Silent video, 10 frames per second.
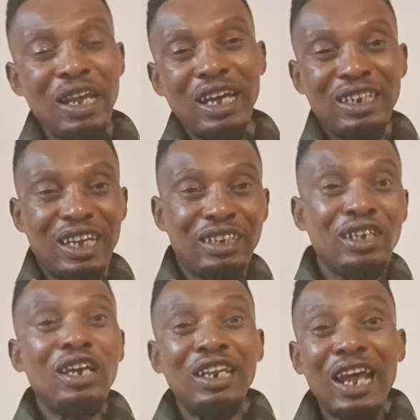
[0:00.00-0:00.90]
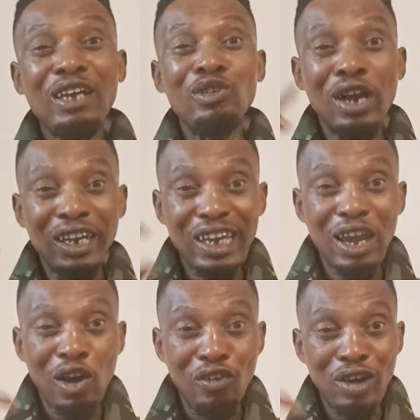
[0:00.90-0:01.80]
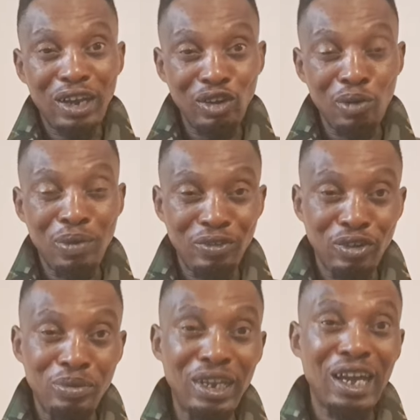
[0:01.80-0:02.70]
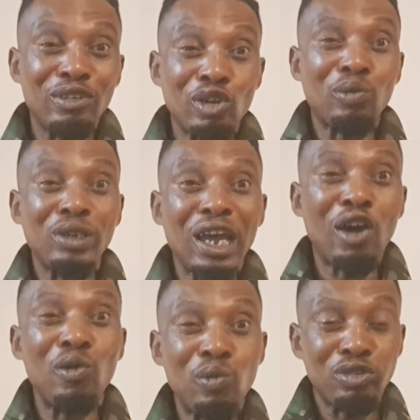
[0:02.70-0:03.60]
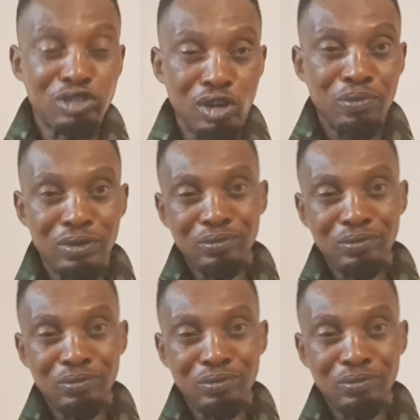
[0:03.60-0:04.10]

and yet now you can get off her number from here and talk with her on WhatsApp.